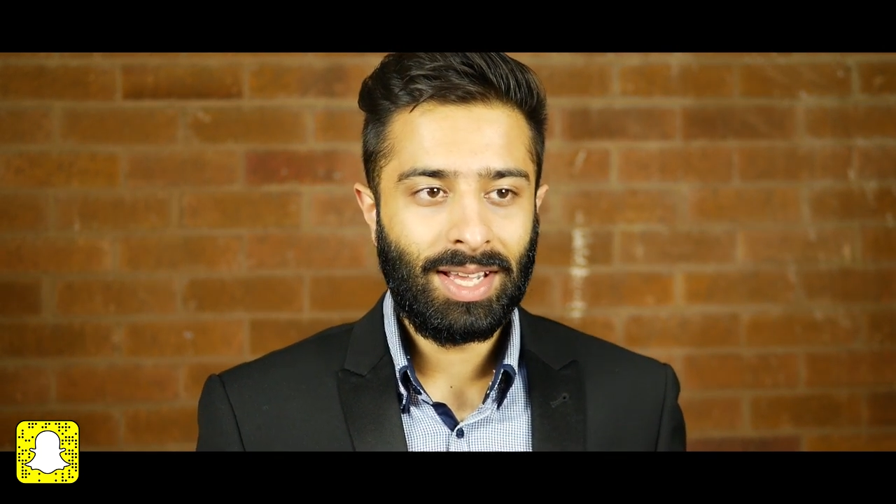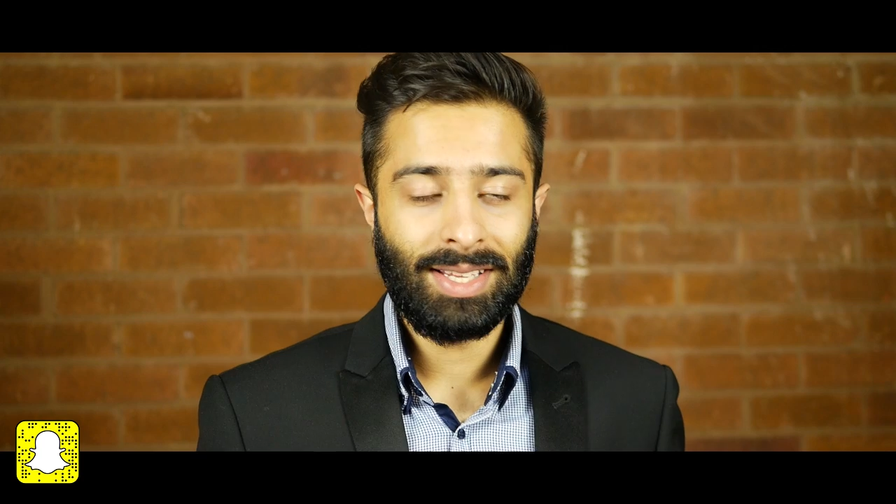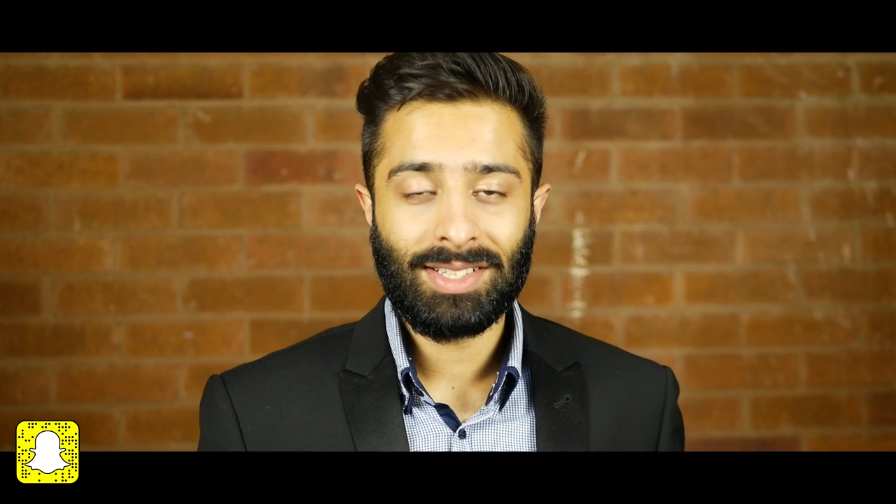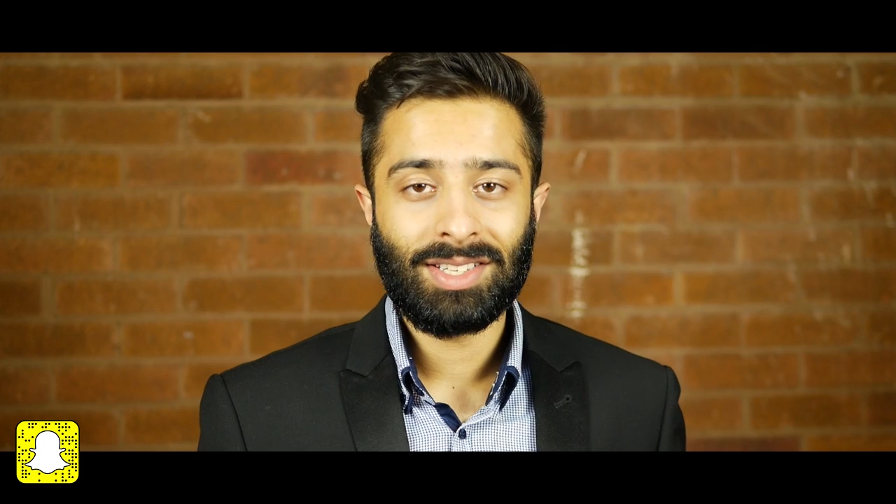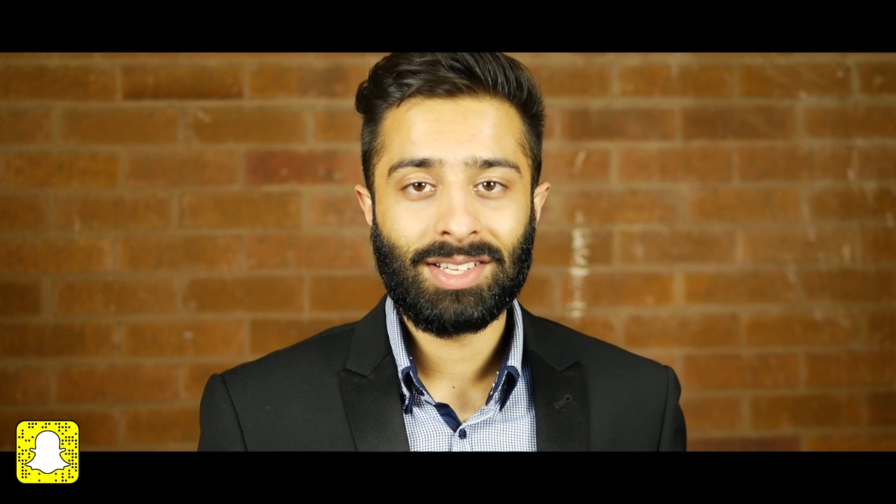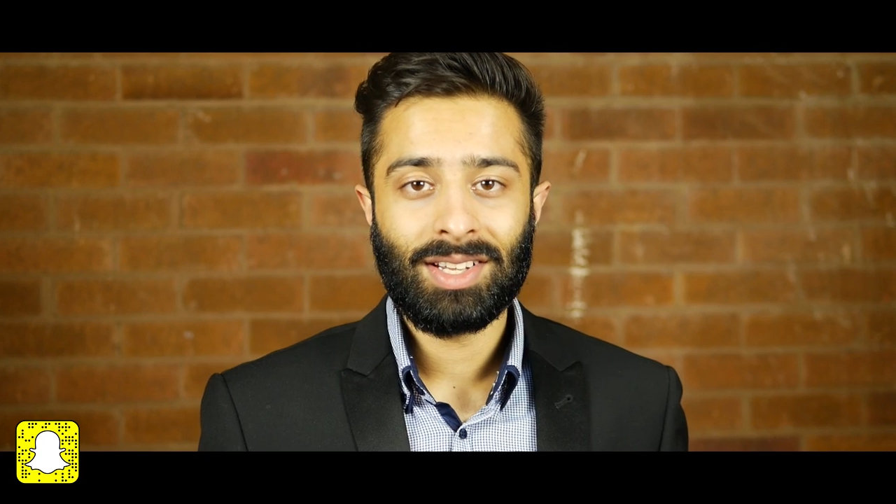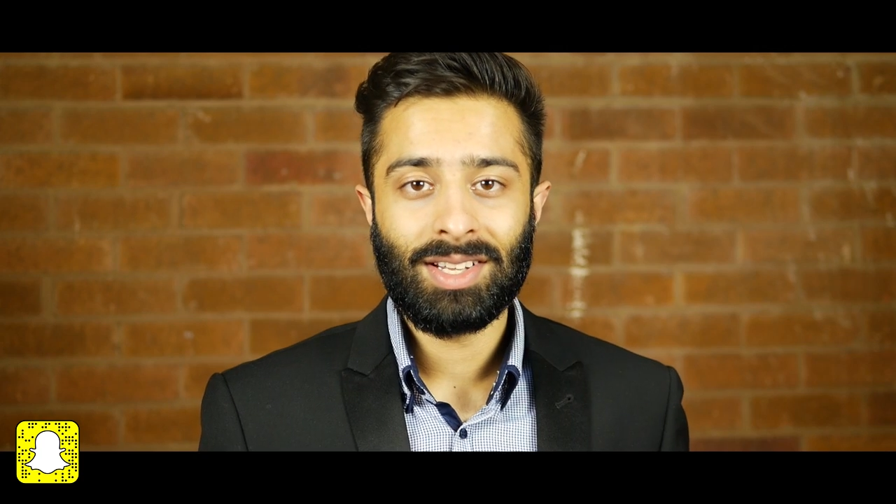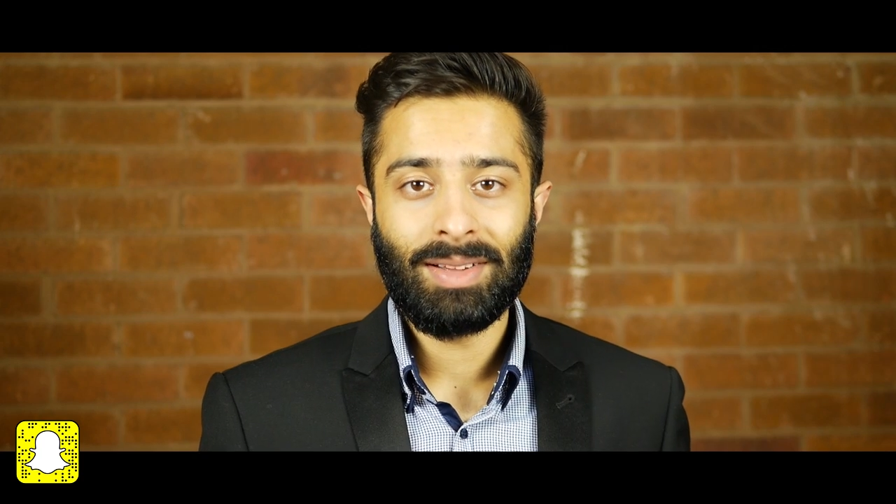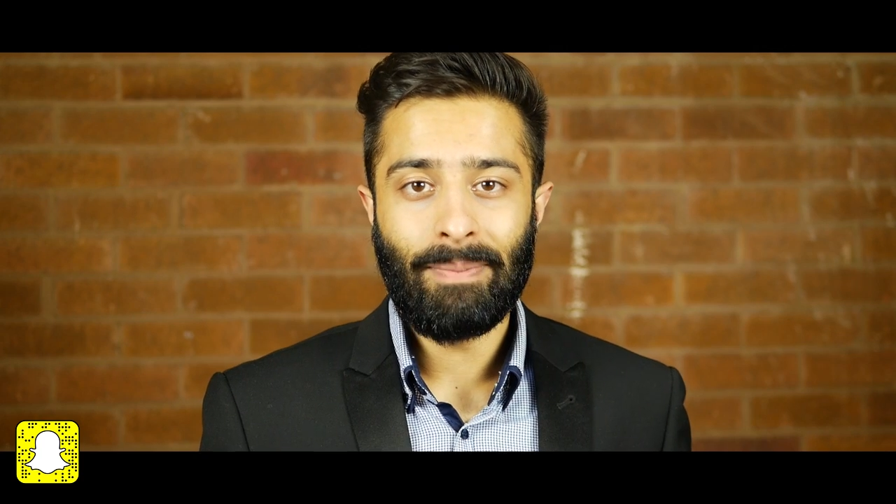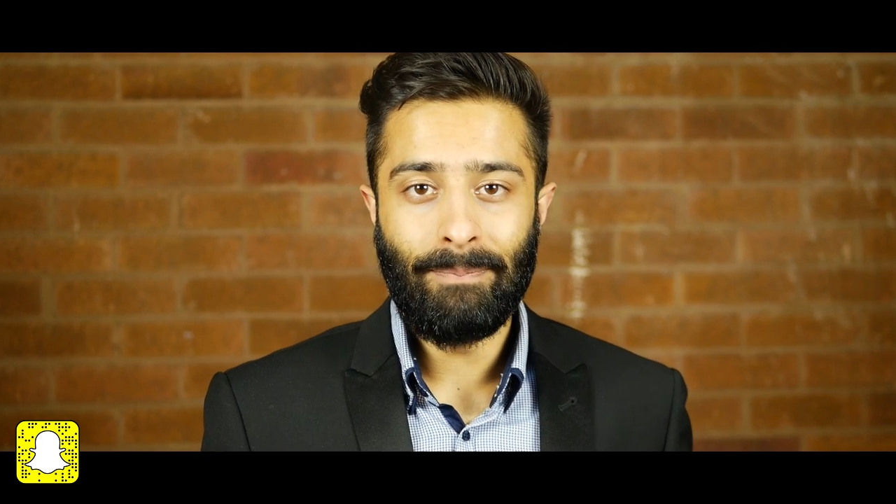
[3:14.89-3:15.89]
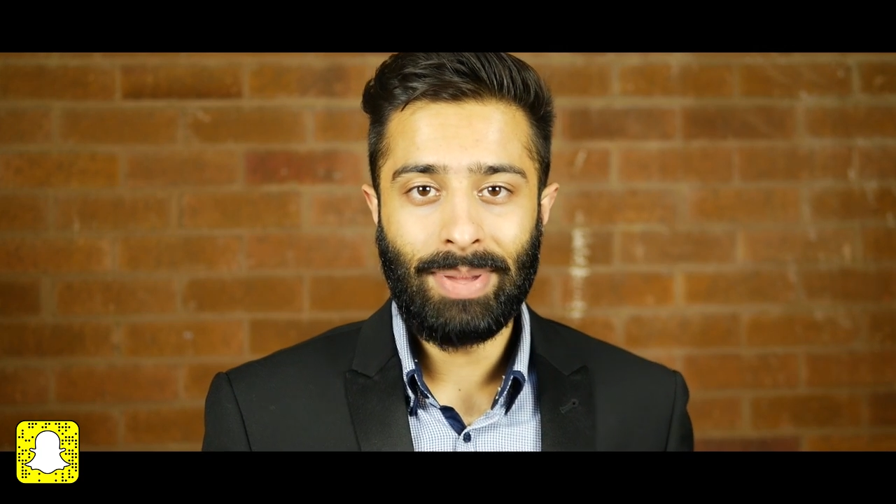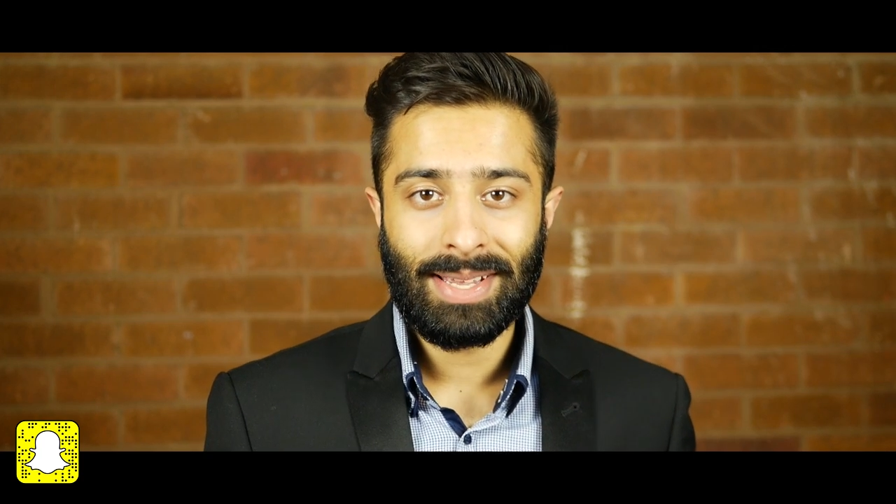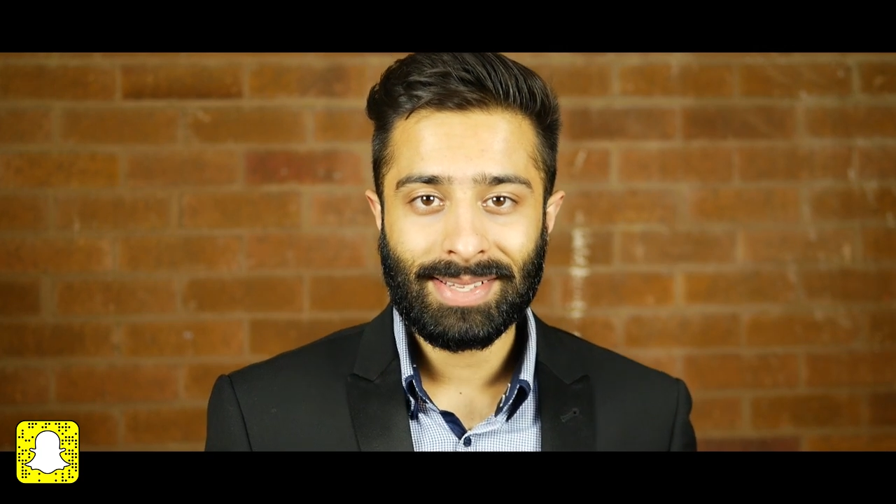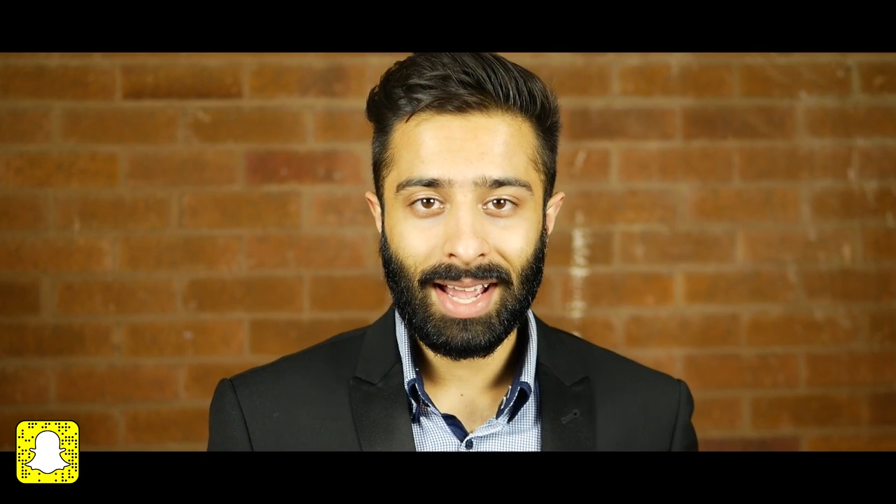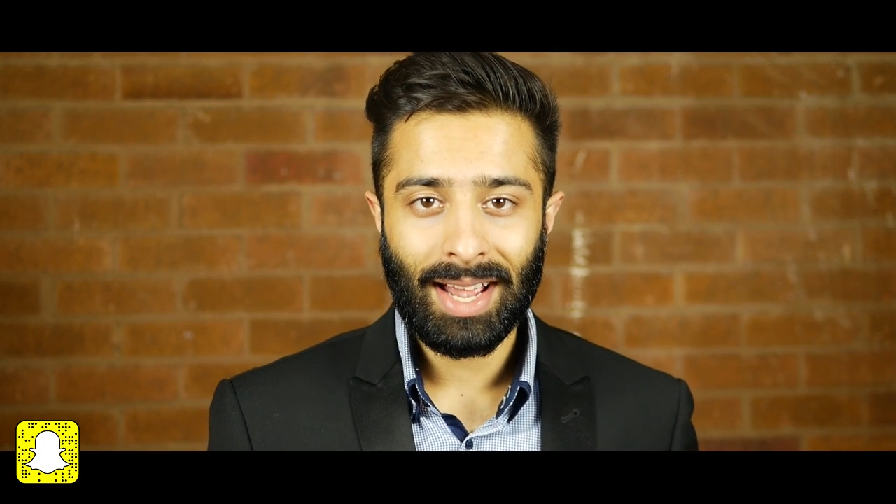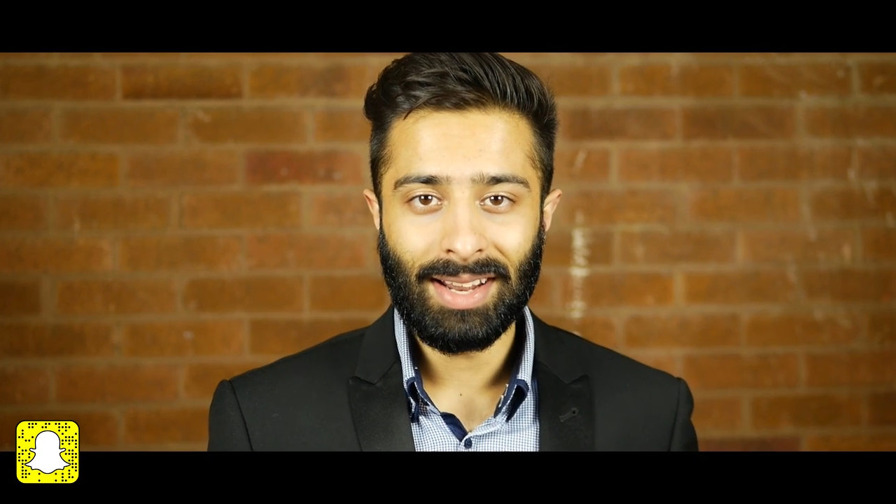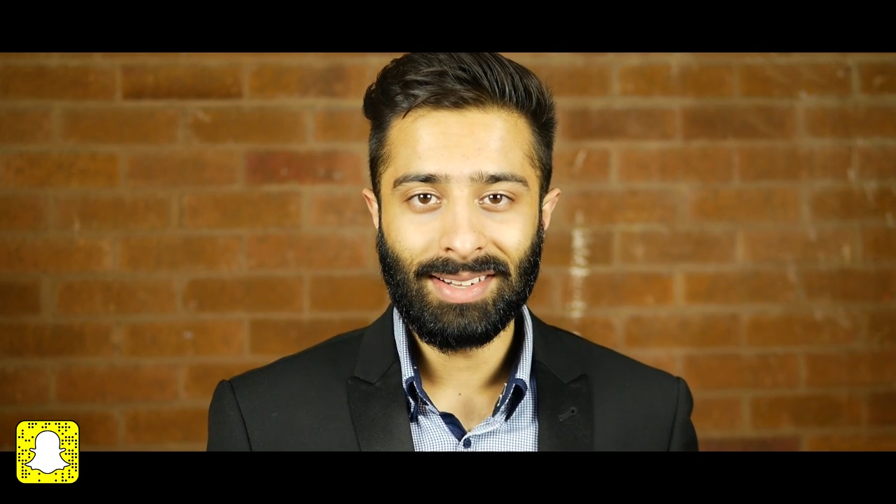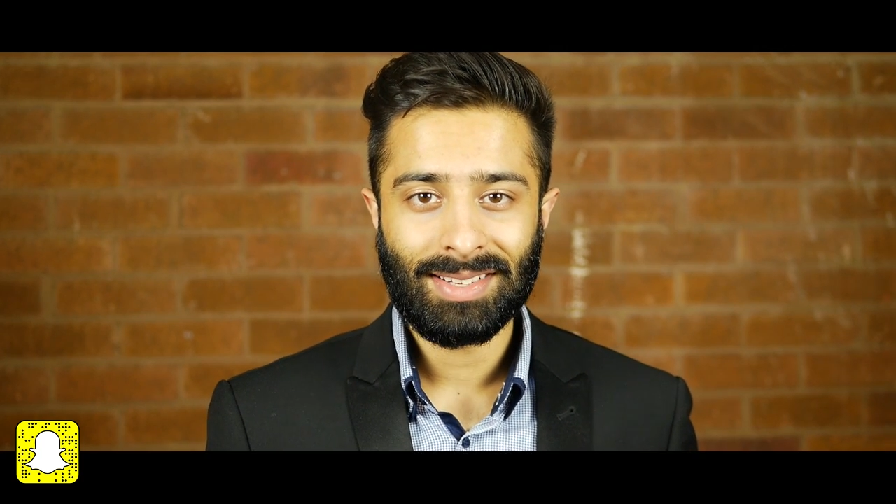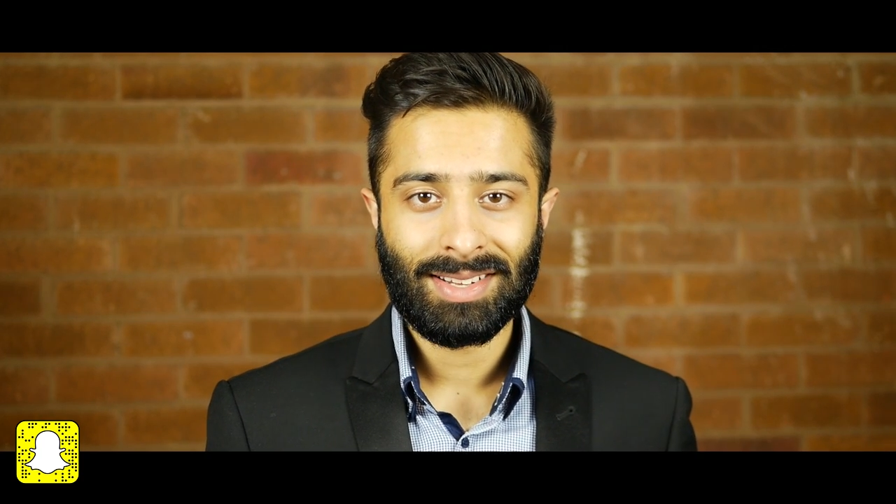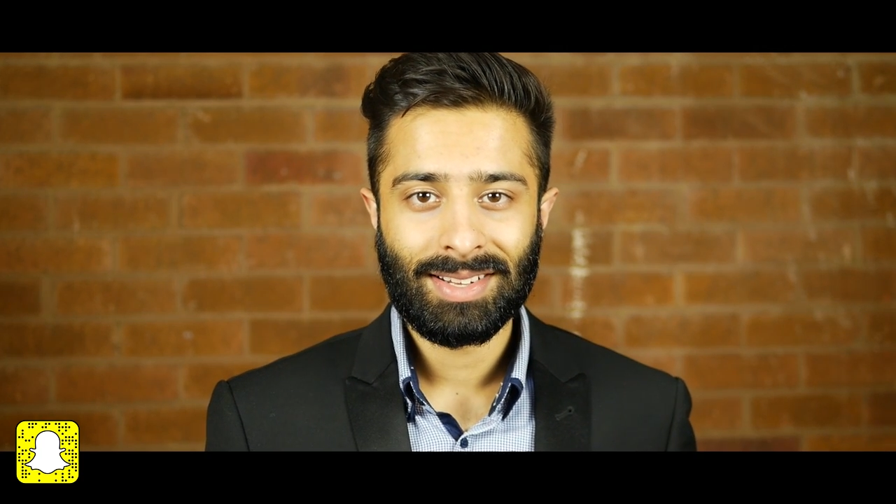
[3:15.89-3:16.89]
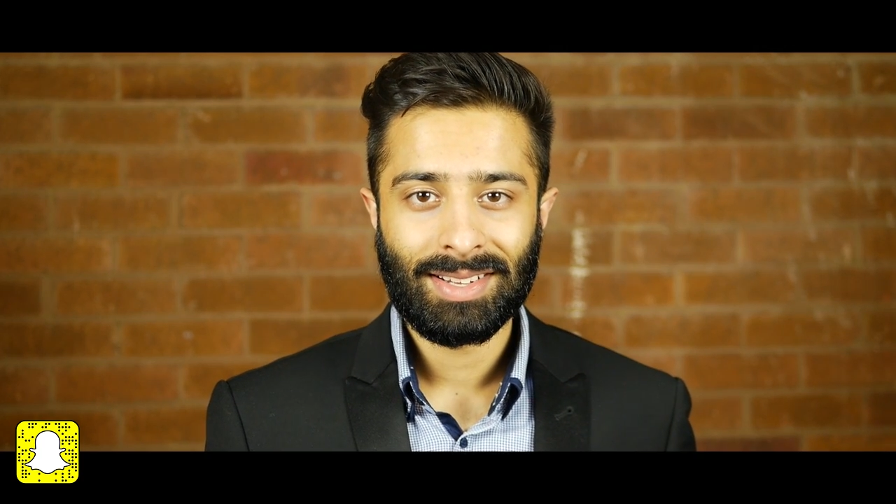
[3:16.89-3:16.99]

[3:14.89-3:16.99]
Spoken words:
is be silent.